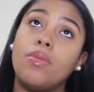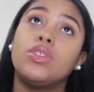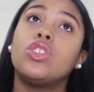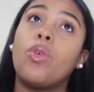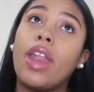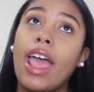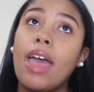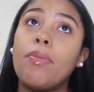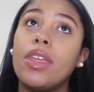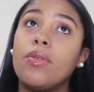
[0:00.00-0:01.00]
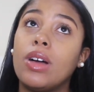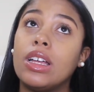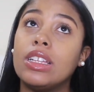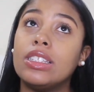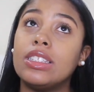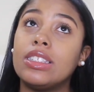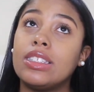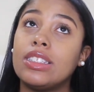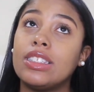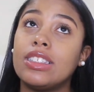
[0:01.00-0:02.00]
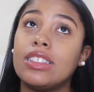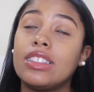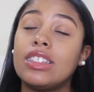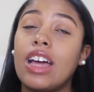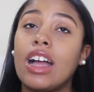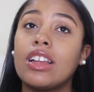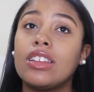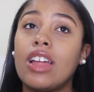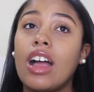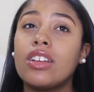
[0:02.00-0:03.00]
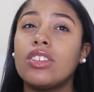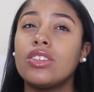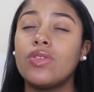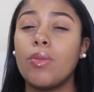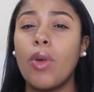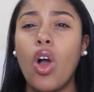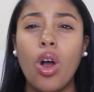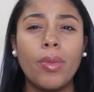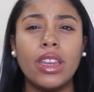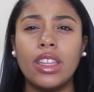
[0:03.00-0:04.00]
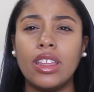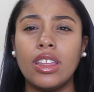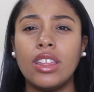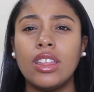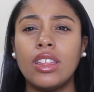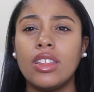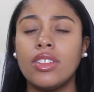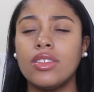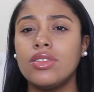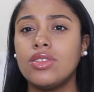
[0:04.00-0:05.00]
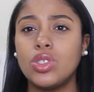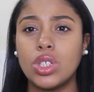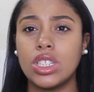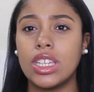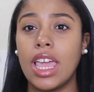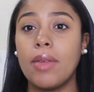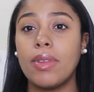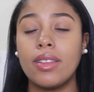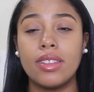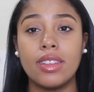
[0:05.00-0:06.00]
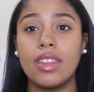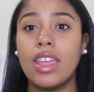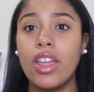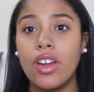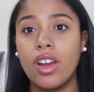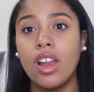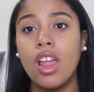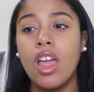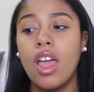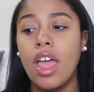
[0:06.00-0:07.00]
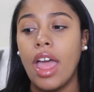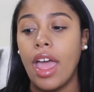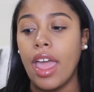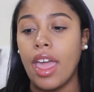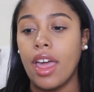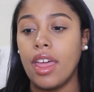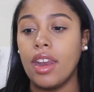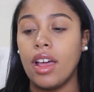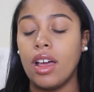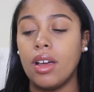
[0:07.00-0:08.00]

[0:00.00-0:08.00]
So what happened was the doctors from Albany, Georgia came here, and